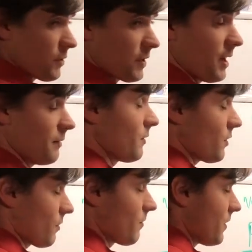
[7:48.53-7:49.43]
it's
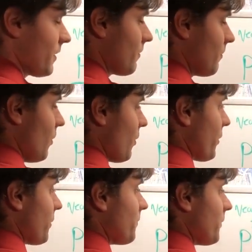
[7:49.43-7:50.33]
not, it's
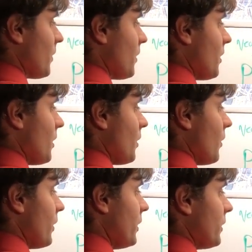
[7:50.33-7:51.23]
longer.
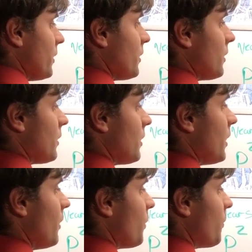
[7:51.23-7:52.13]
All right?
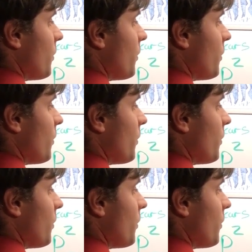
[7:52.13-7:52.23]
And we